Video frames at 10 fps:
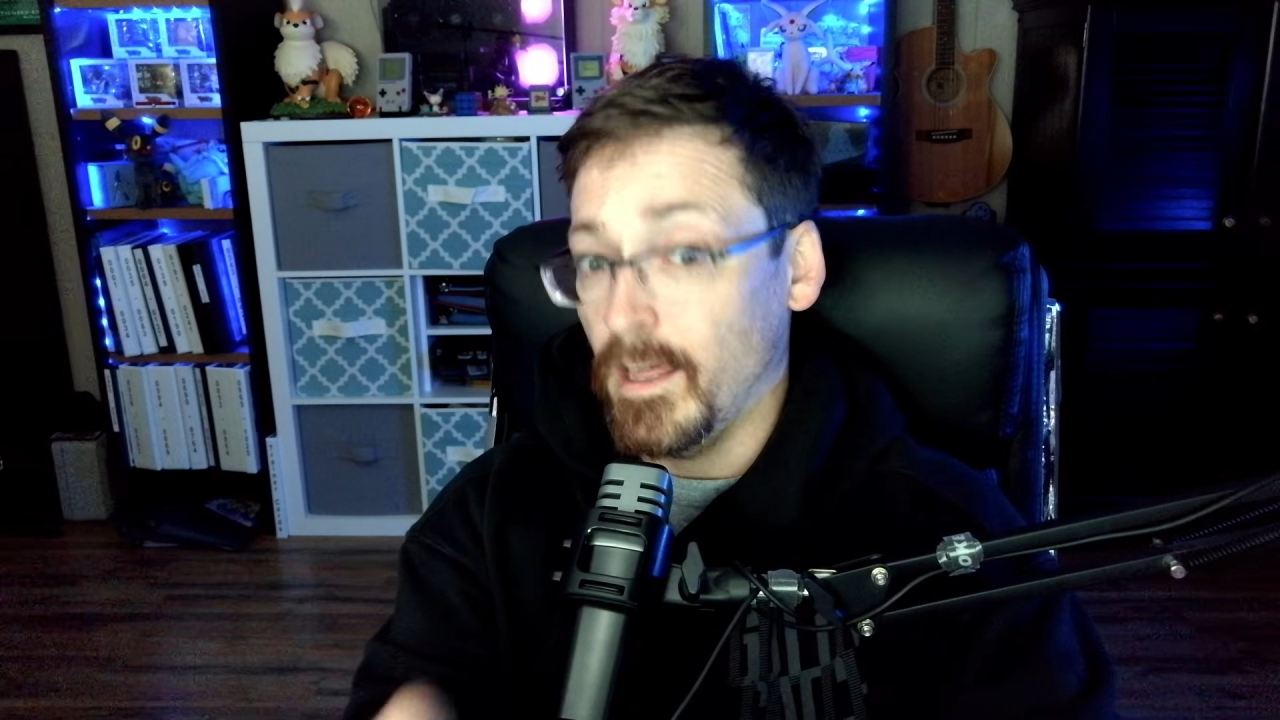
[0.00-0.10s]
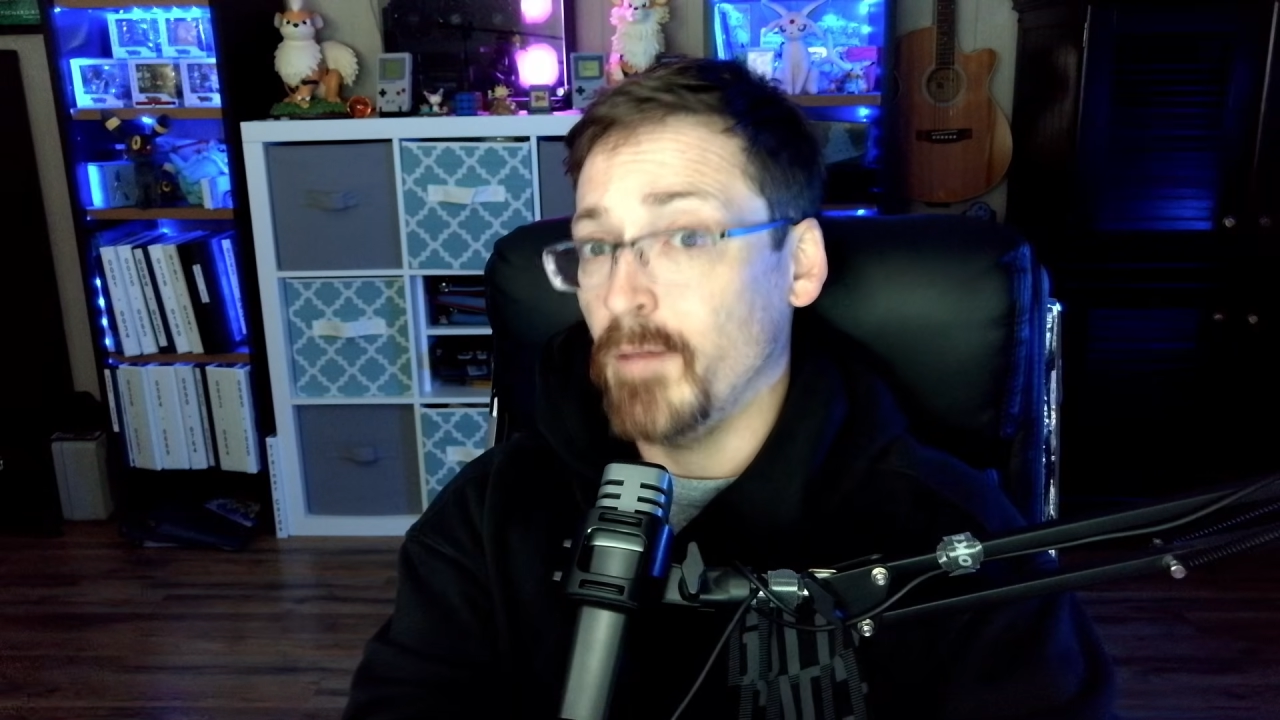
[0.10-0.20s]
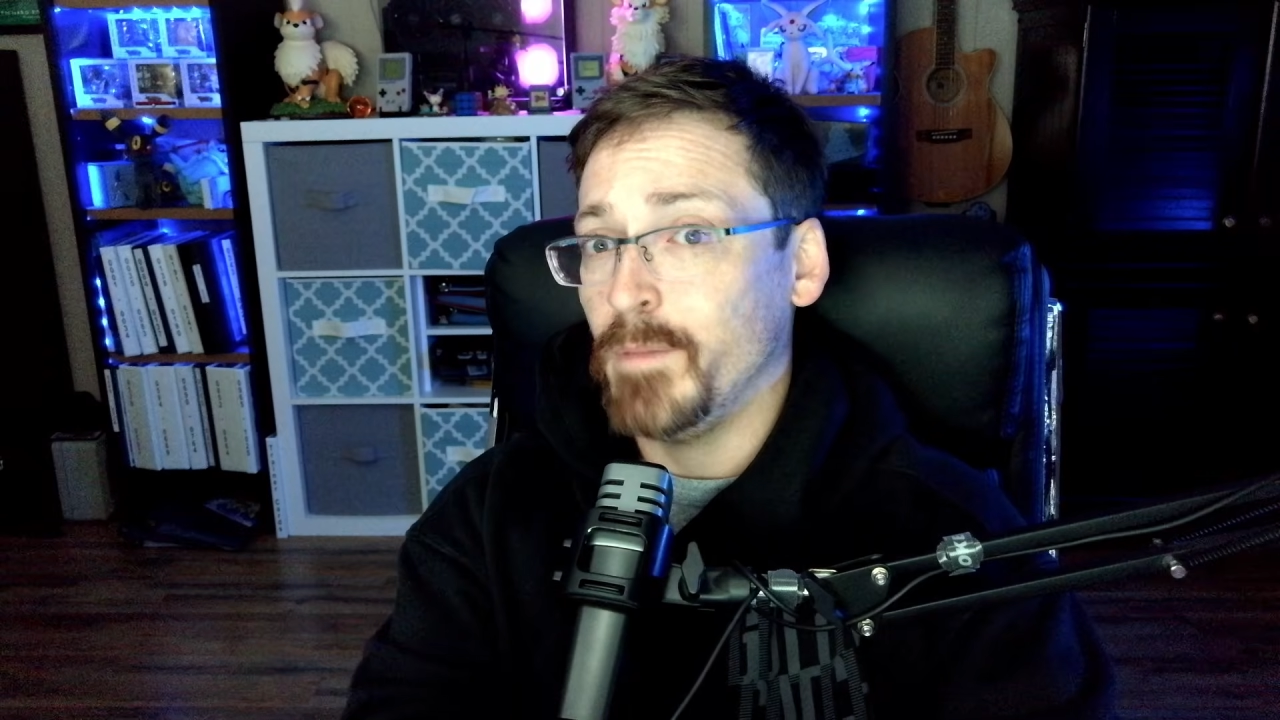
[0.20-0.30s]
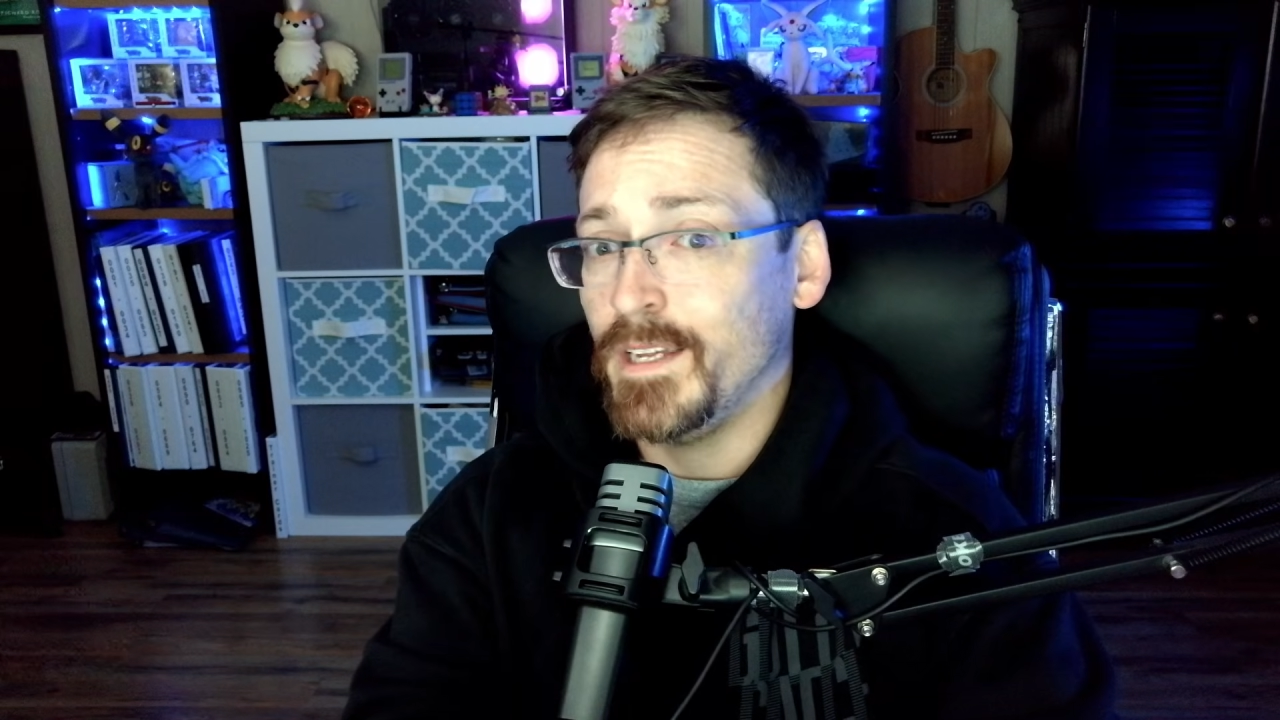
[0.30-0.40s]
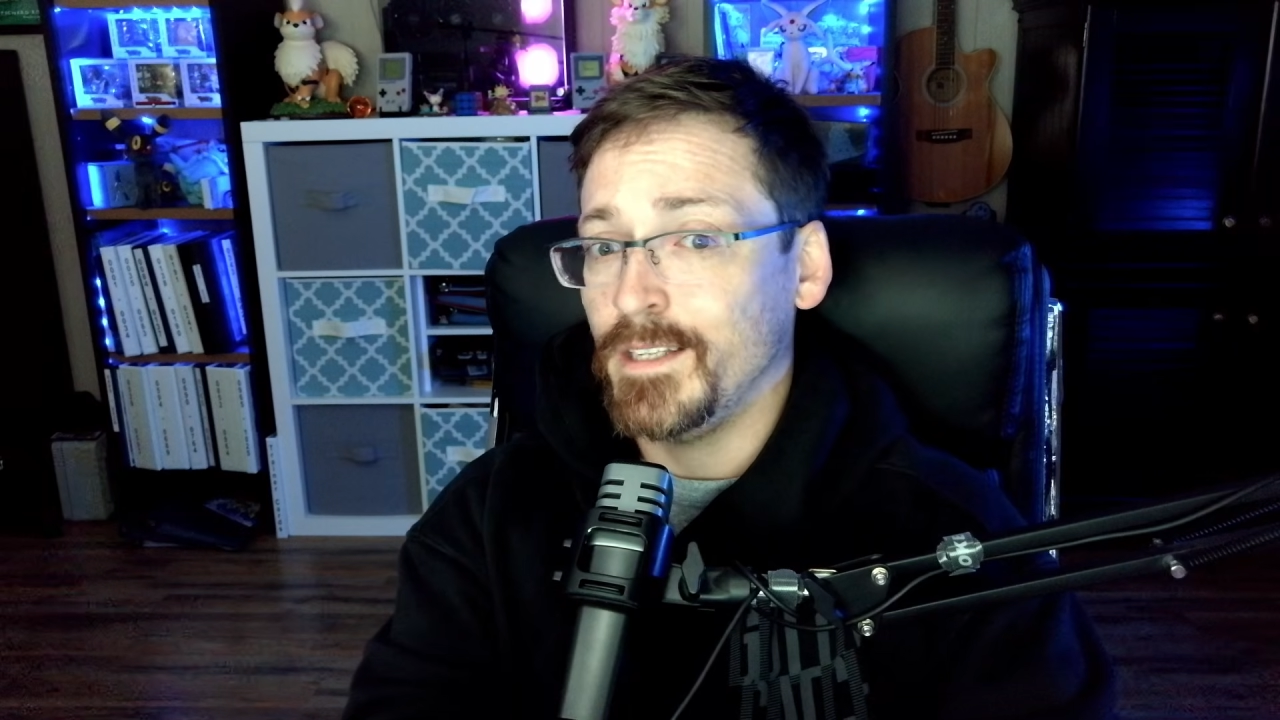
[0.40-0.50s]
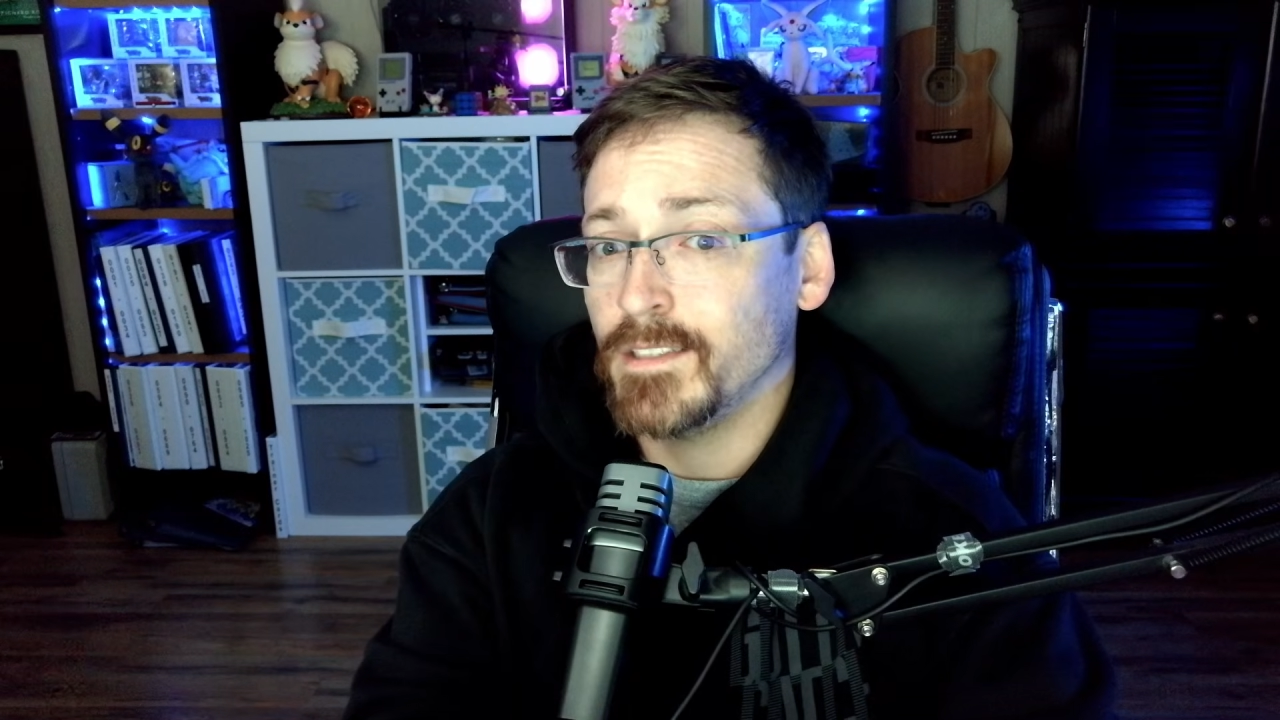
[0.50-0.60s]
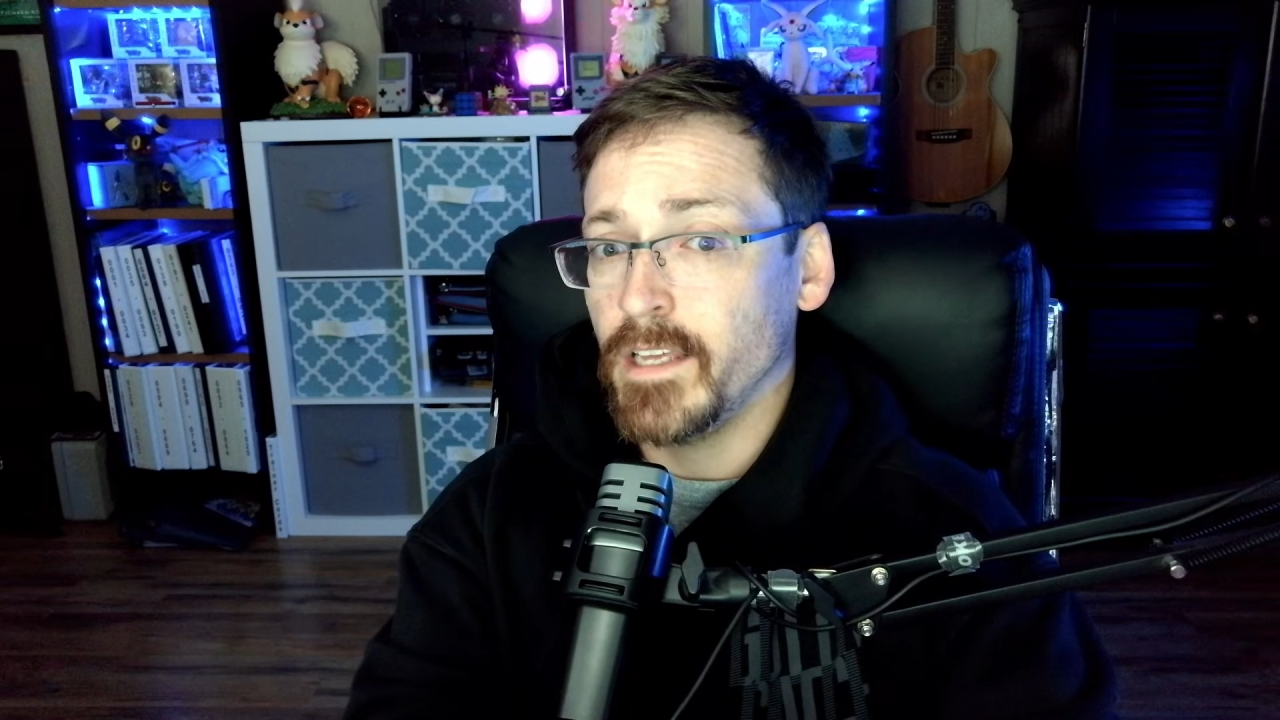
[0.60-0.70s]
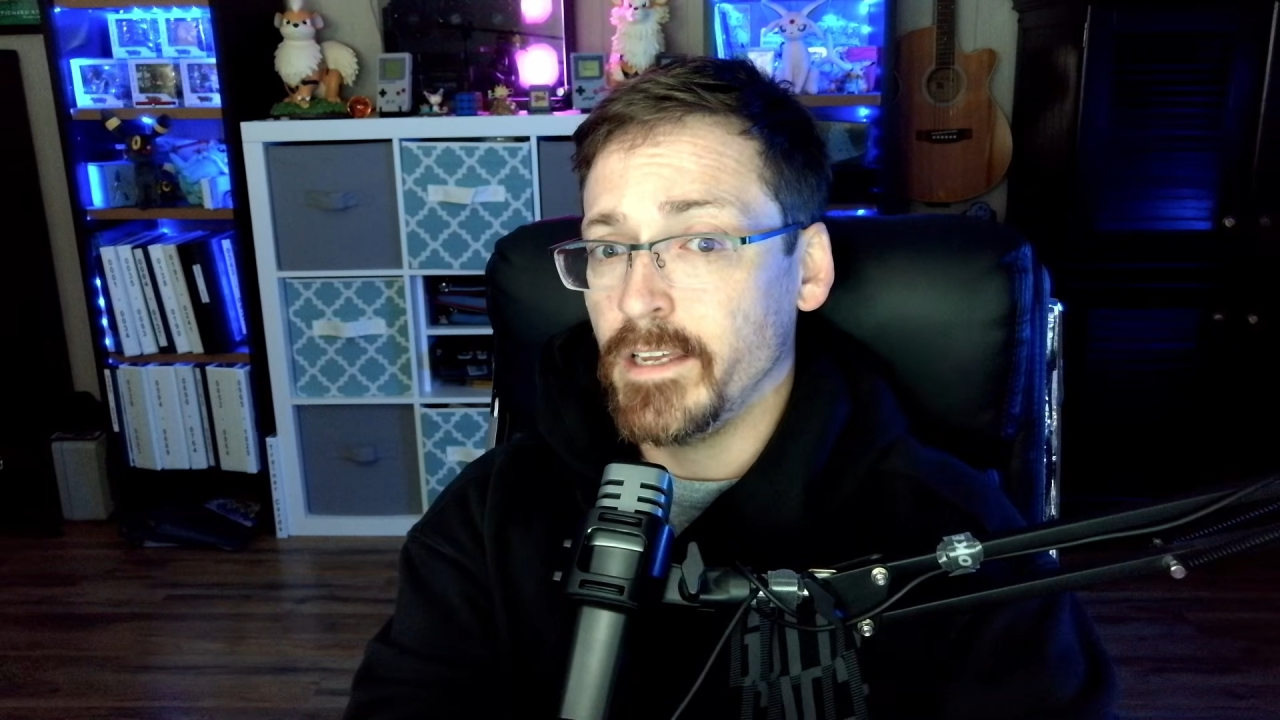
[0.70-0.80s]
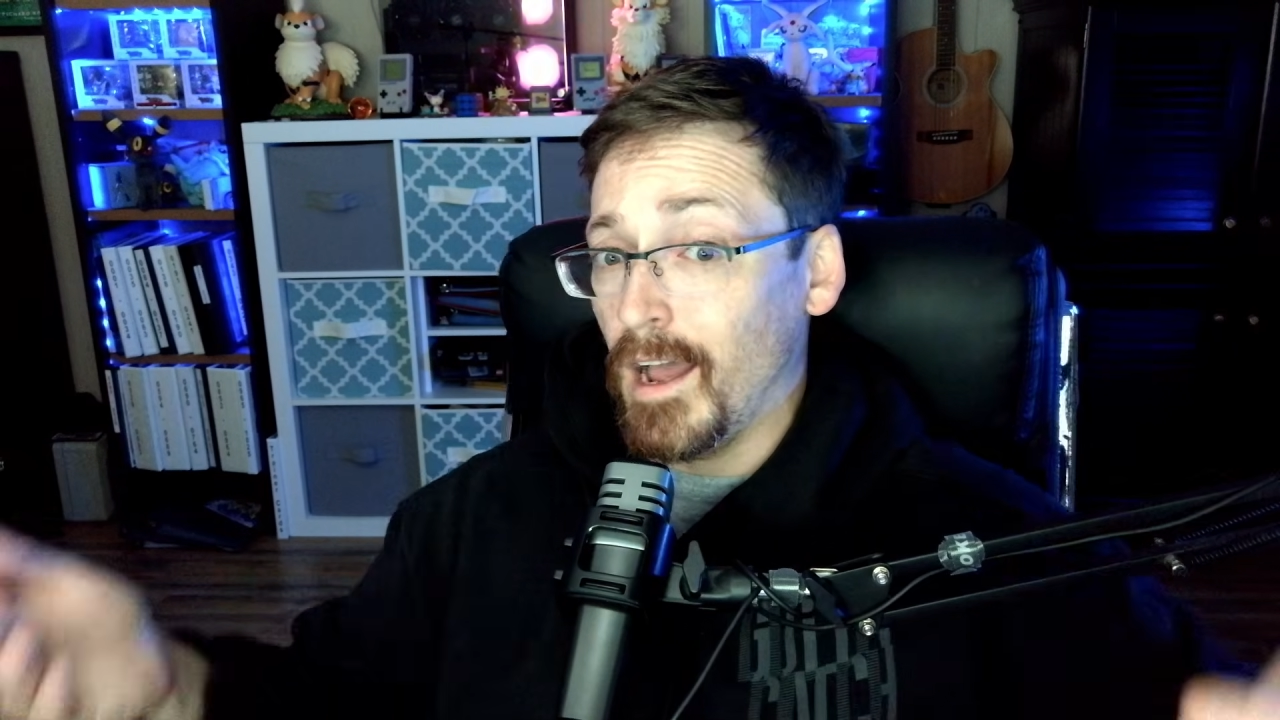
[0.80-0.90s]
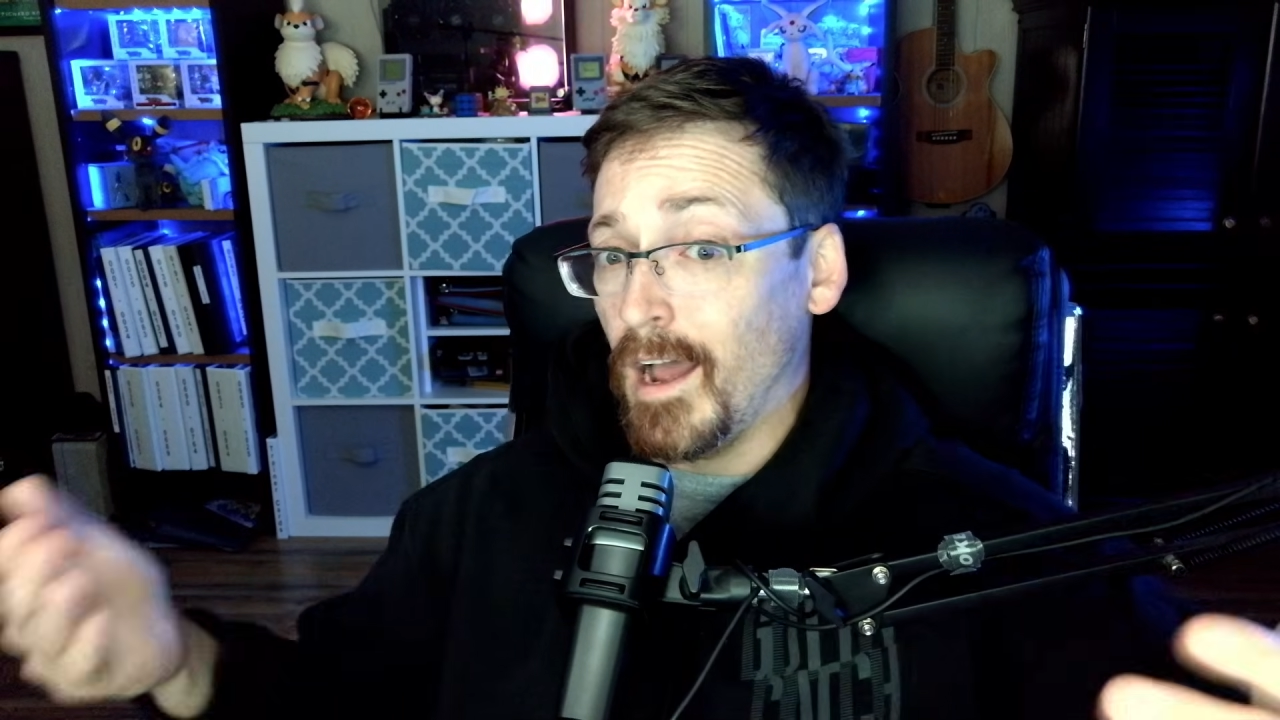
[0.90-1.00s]
That being
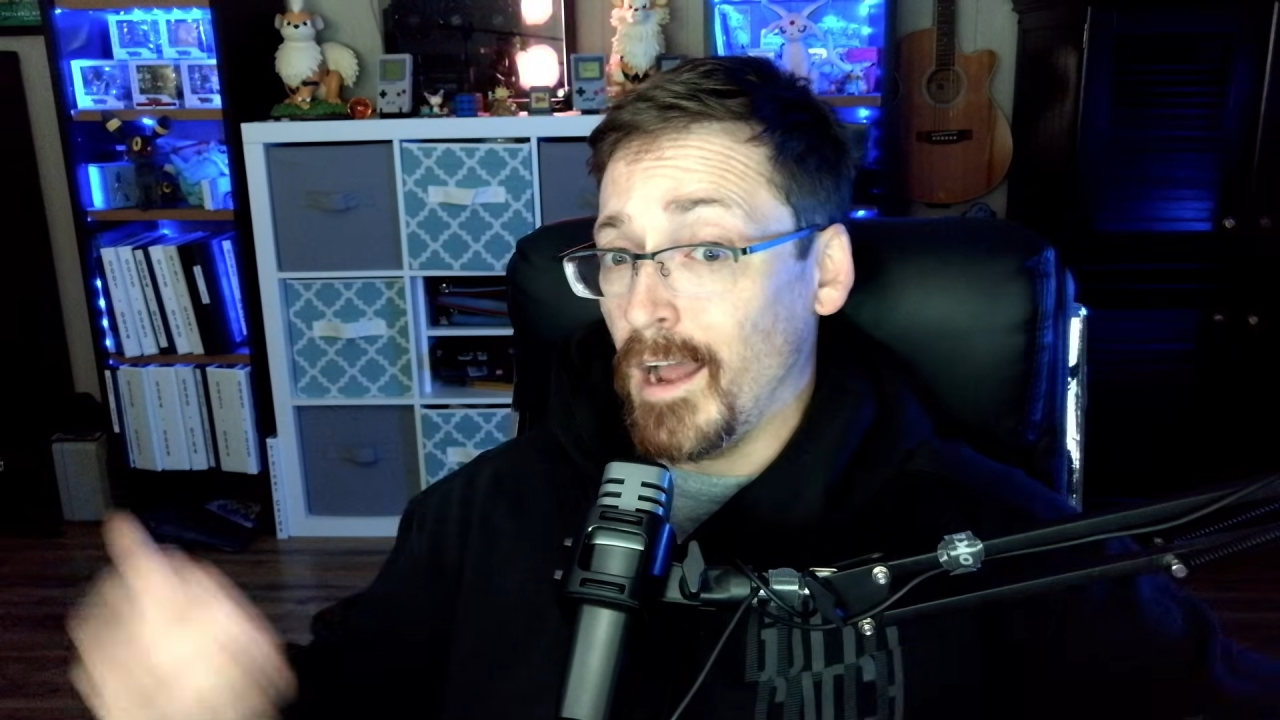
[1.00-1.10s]
said,